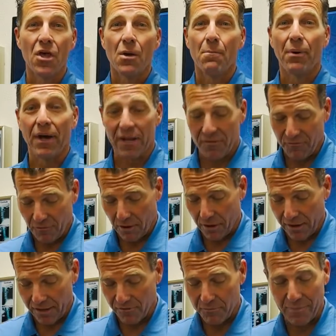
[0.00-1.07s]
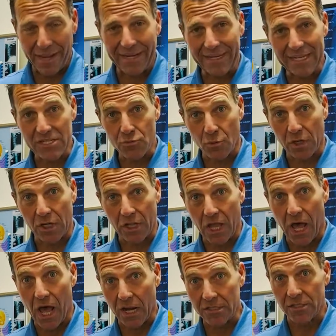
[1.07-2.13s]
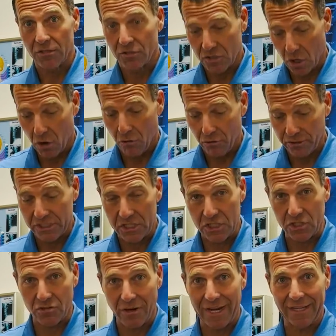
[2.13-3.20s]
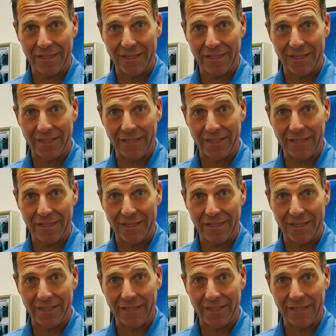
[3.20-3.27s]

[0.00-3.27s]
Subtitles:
but if my knees were locked totally straight,